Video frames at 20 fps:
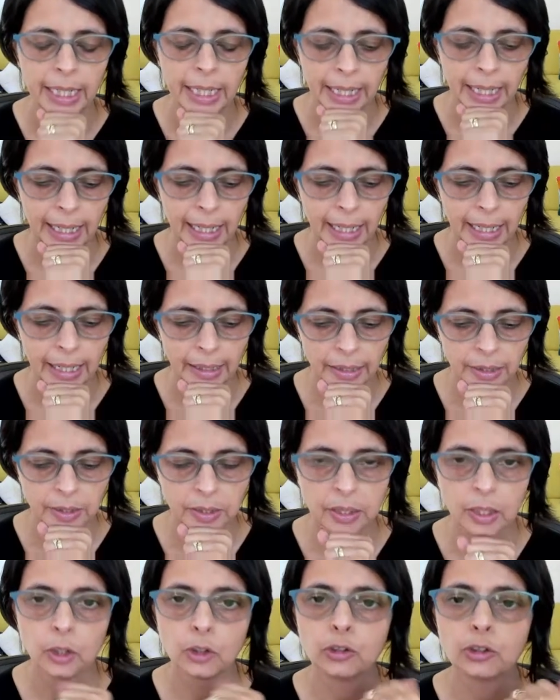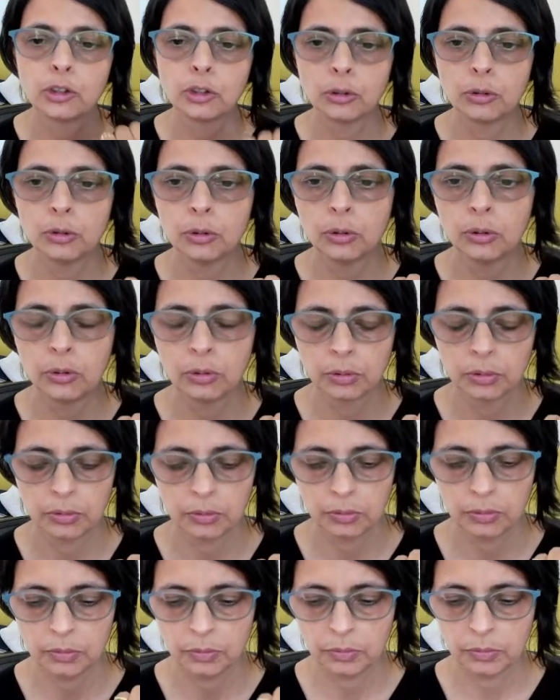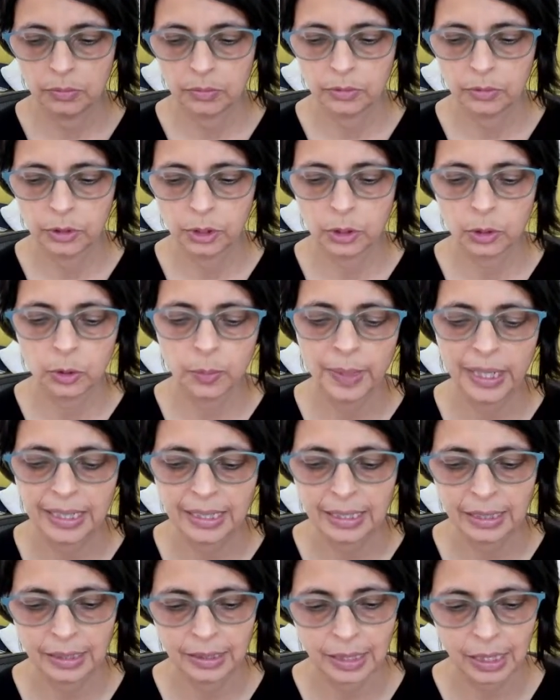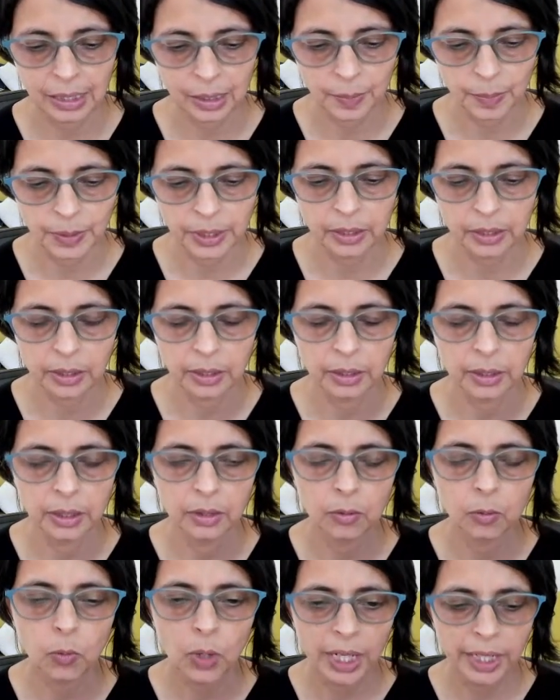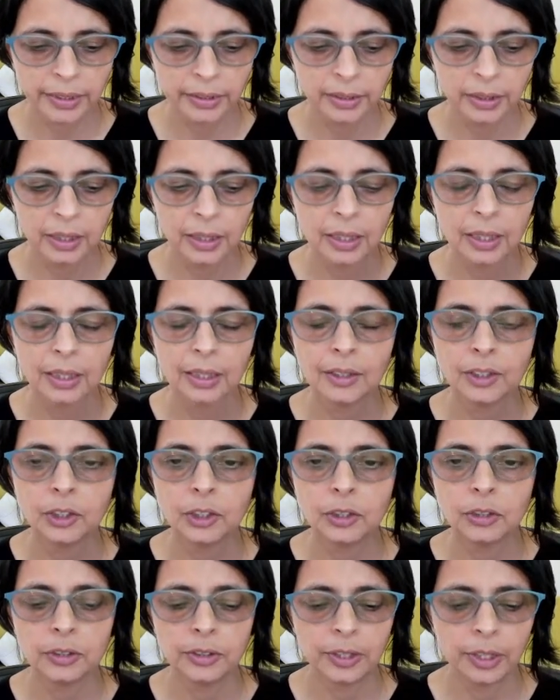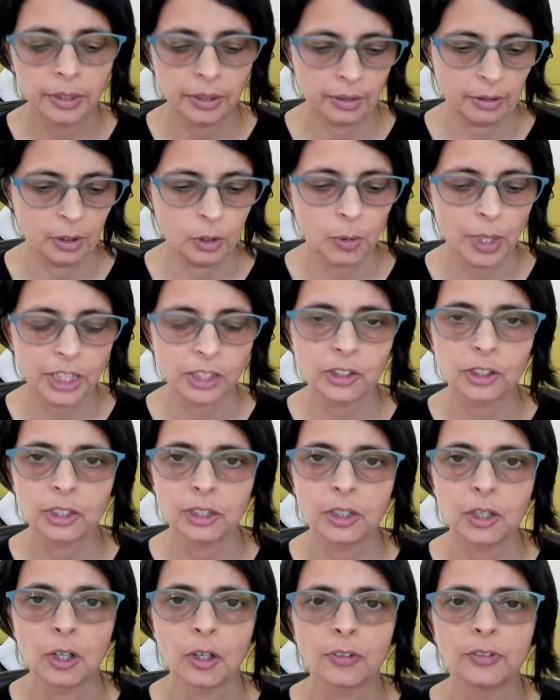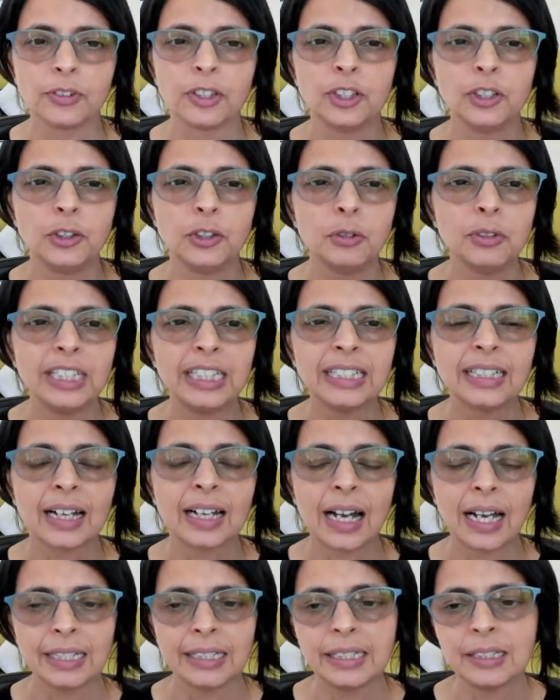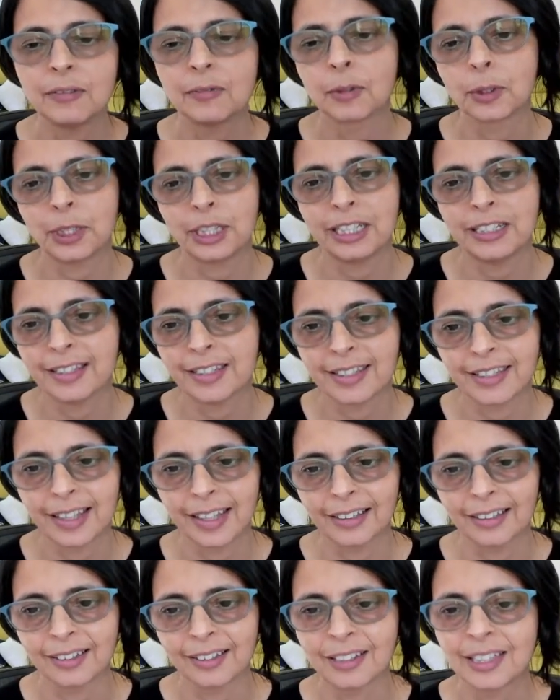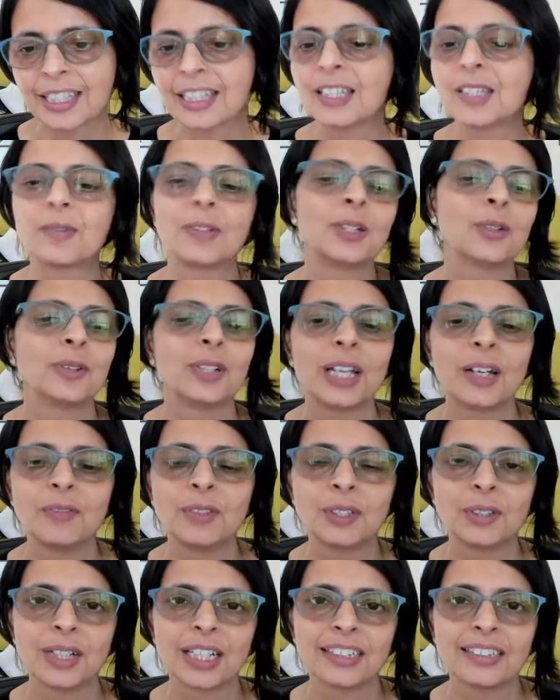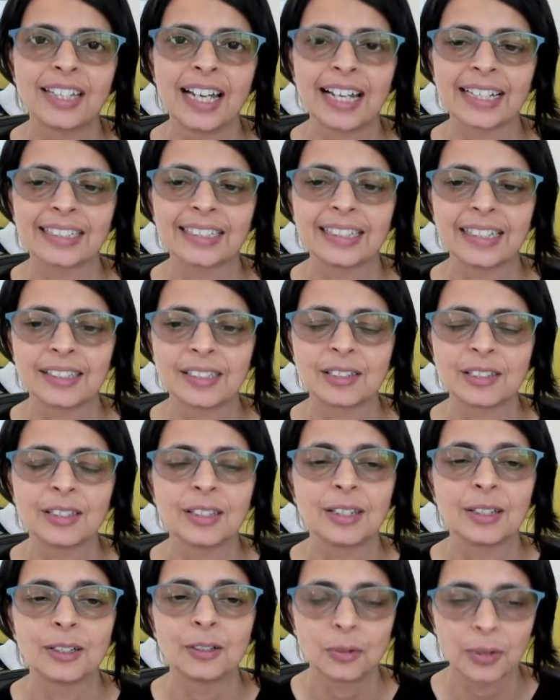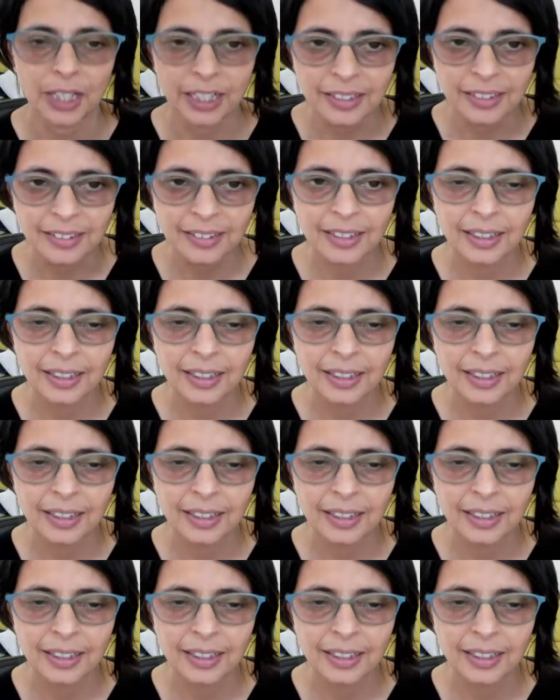has two basic setups here. One, the question of the unique ID for each cell. Since we don't have direct access to the grid,